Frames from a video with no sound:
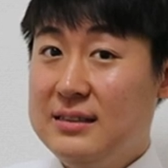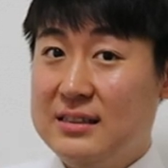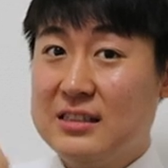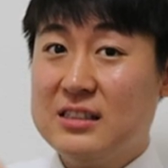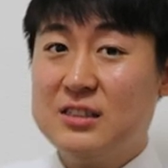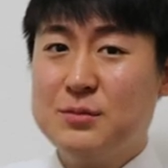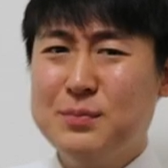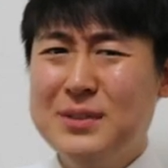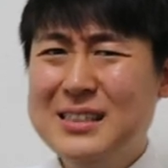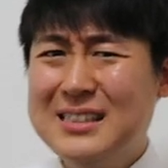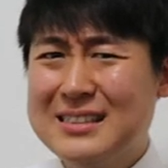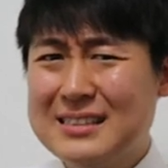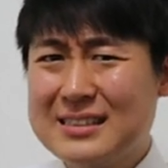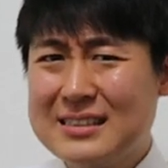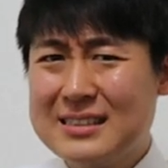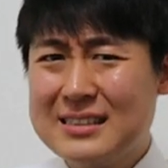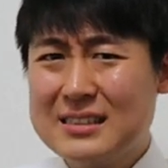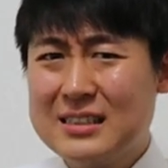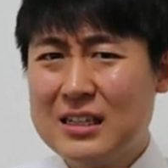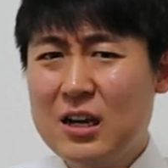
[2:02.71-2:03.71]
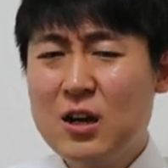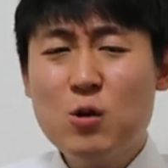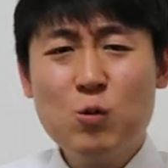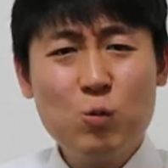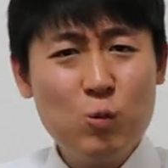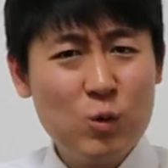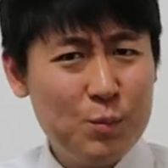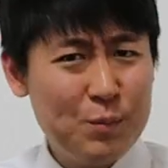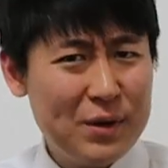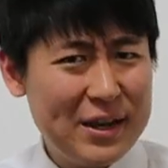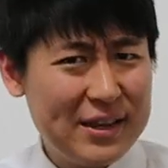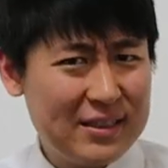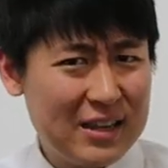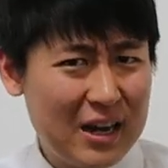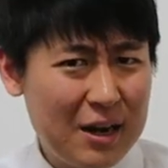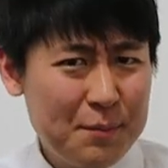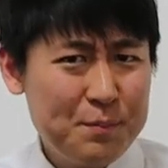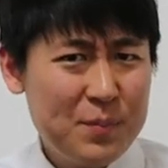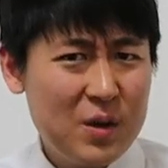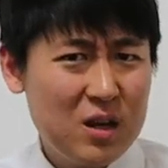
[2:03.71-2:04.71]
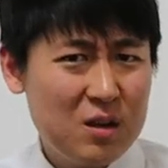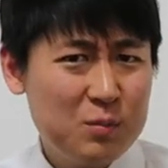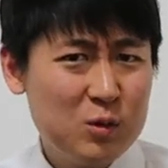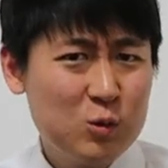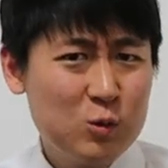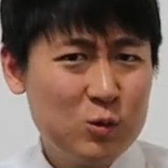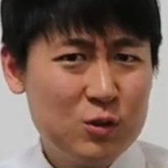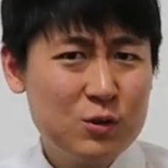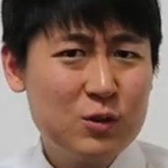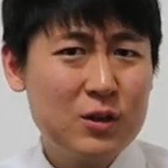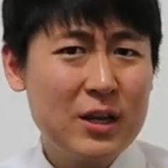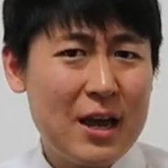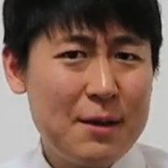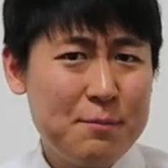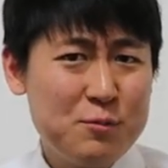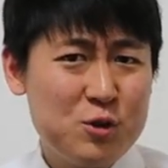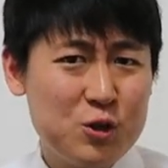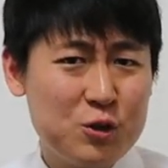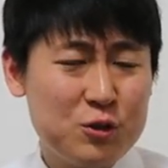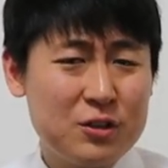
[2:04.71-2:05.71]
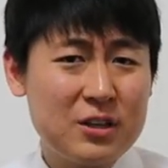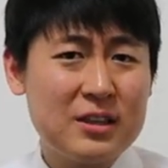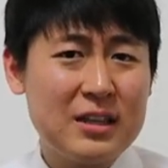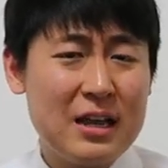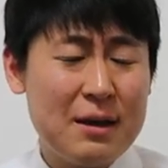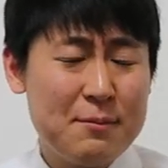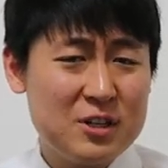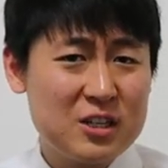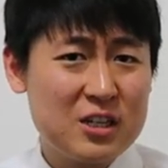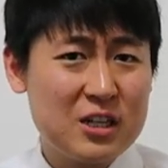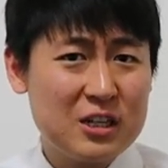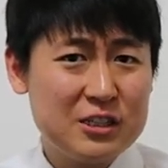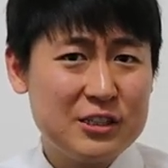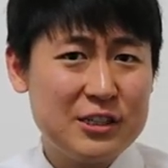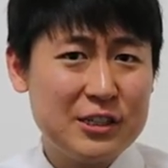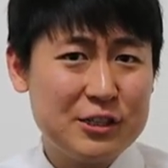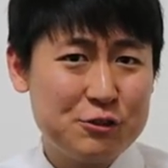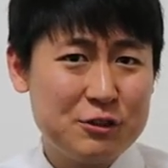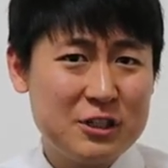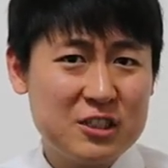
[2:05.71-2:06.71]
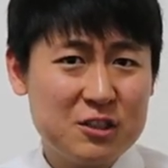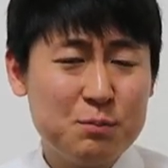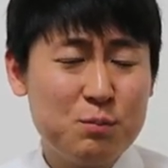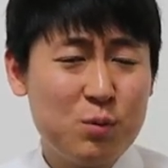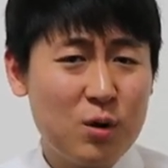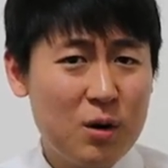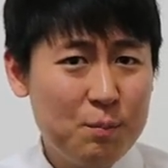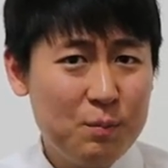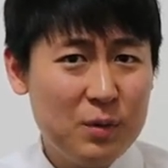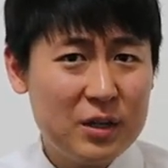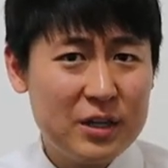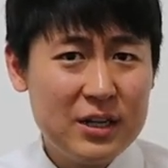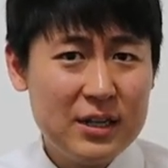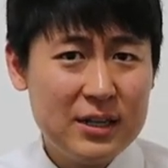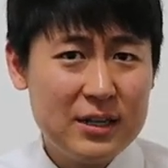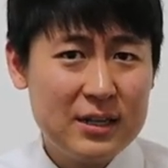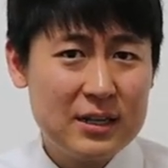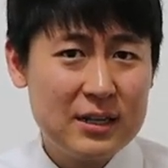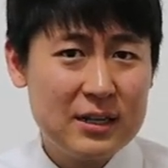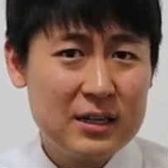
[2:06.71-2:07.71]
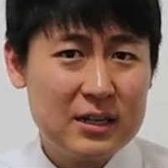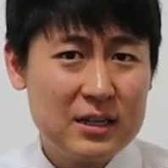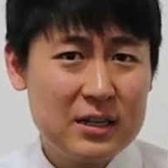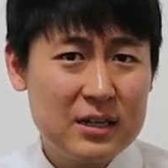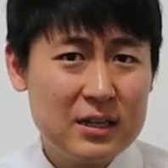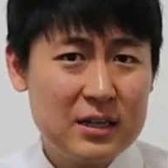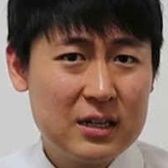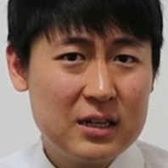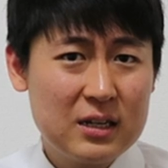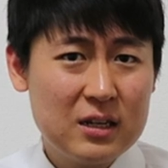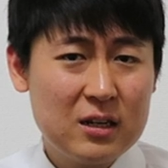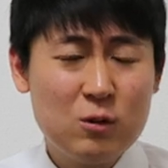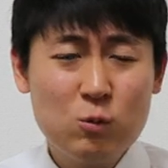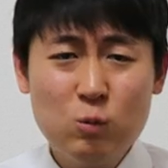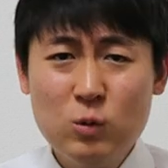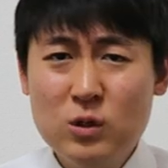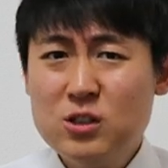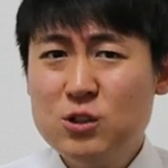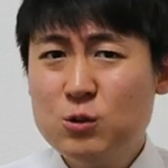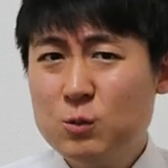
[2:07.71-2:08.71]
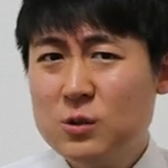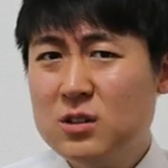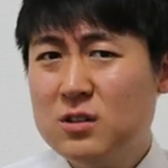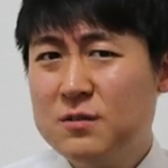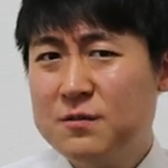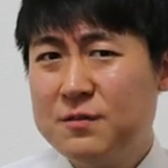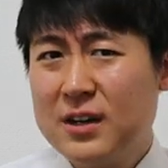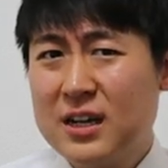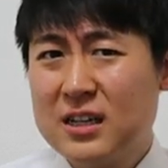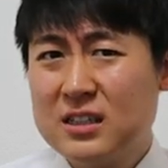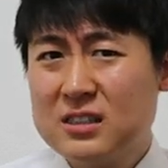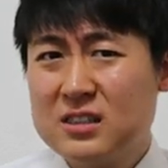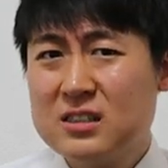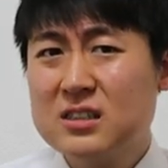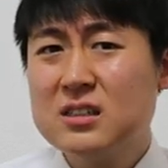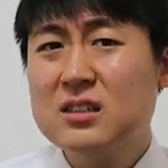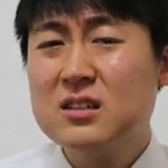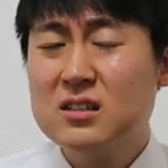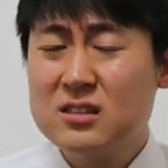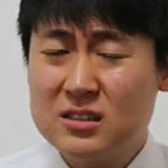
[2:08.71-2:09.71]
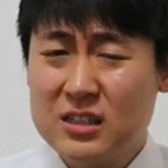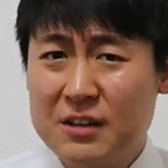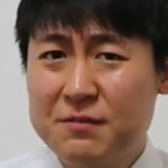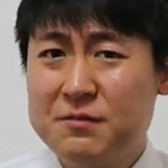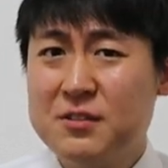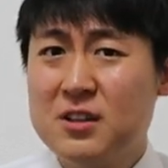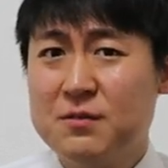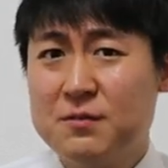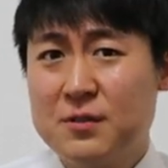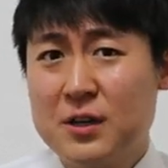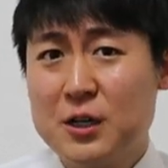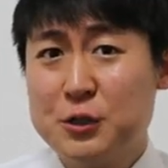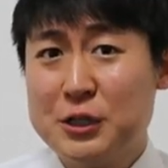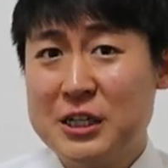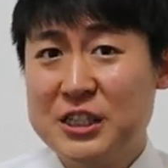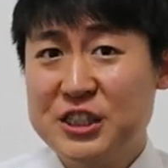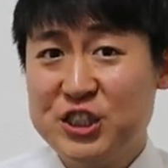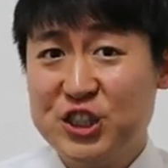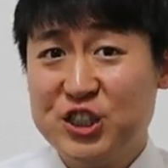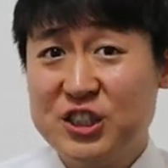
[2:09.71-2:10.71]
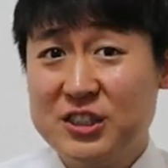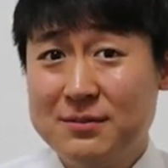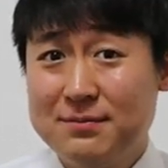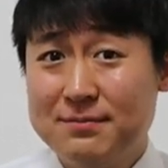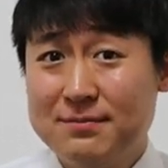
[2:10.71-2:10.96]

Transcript: This means we may not be able to capture the damage concentration properly, which will affect safety evaluation.